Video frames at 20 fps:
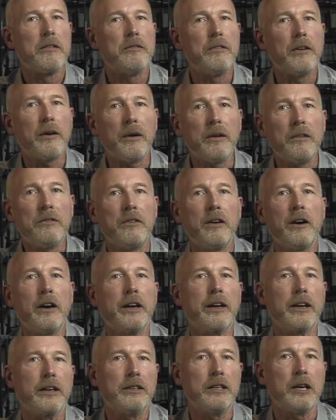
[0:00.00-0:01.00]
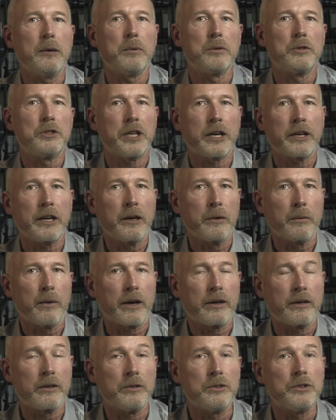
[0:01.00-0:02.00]
Verifying and double-checking
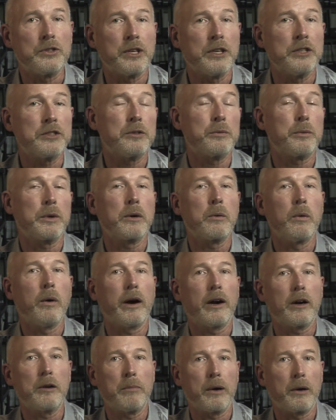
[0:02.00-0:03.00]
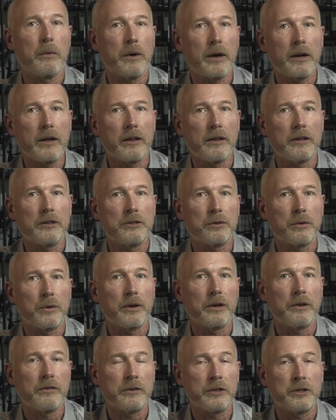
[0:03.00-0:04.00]
records isn't required by
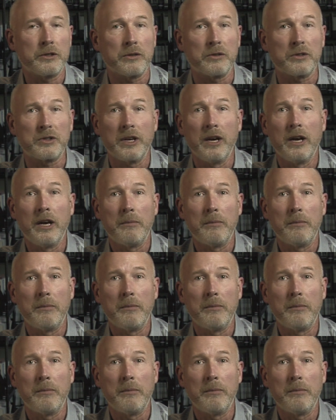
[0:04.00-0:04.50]
regulatory officials